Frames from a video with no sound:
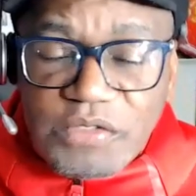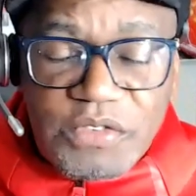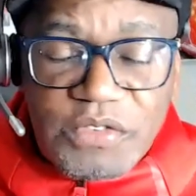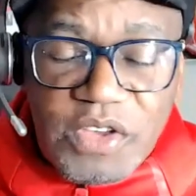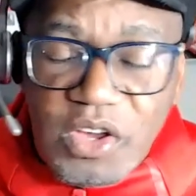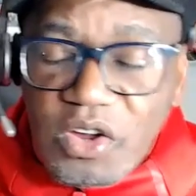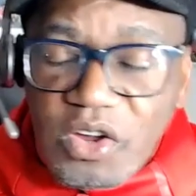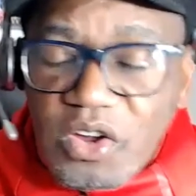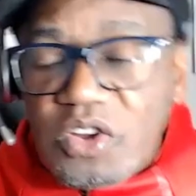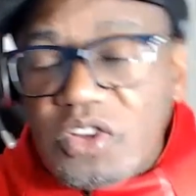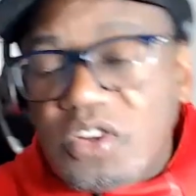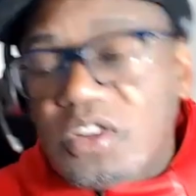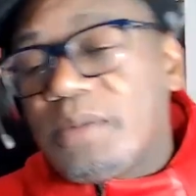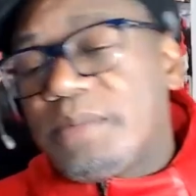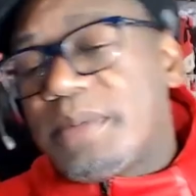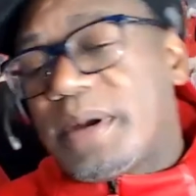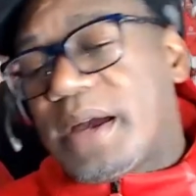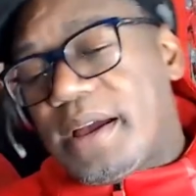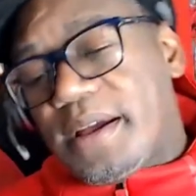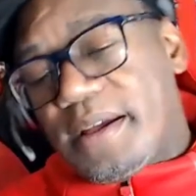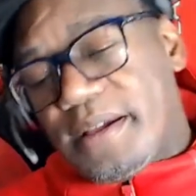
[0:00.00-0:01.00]
of you who know
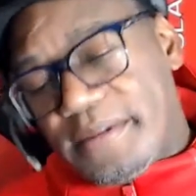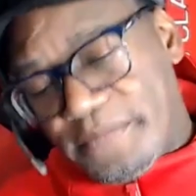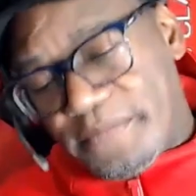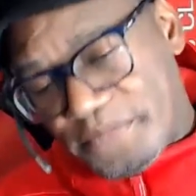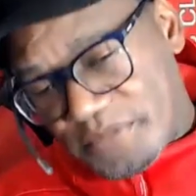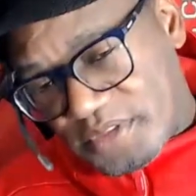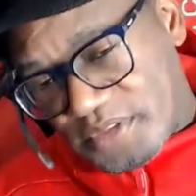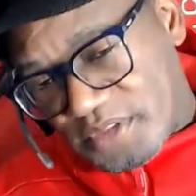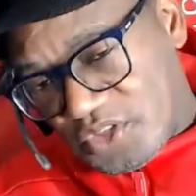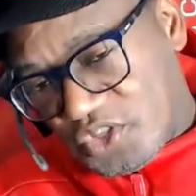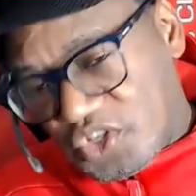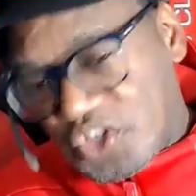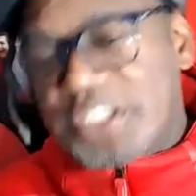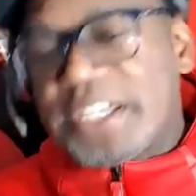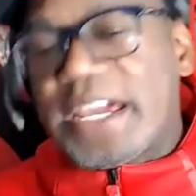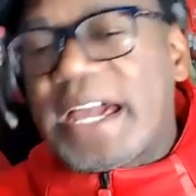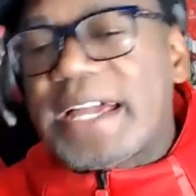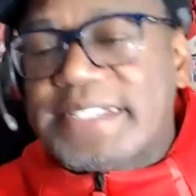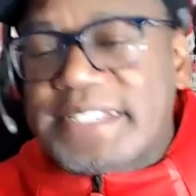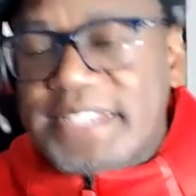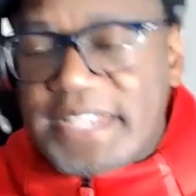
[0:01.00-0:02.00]
about New
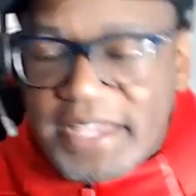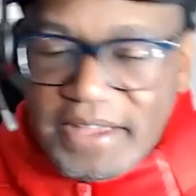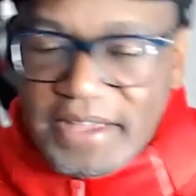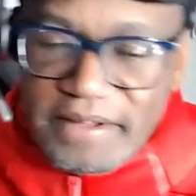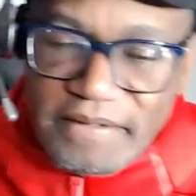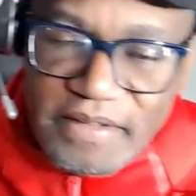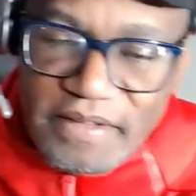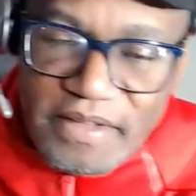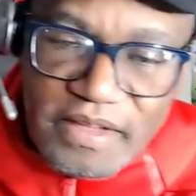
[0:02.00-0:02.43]
Jack City.